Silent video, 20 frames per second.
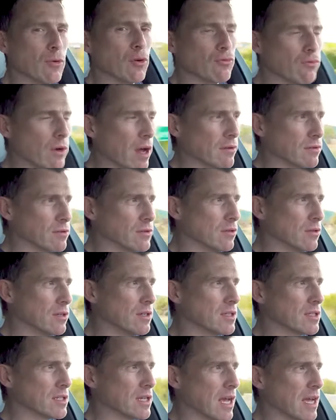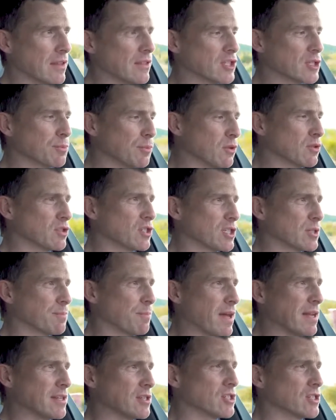more road noise, and the sport
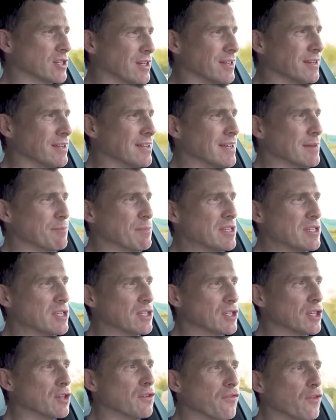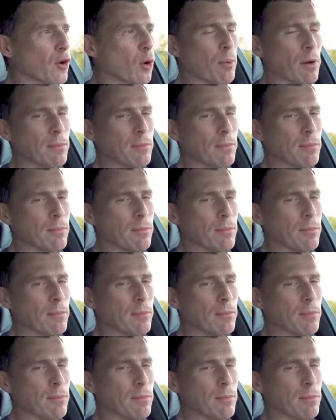suspension means you do feel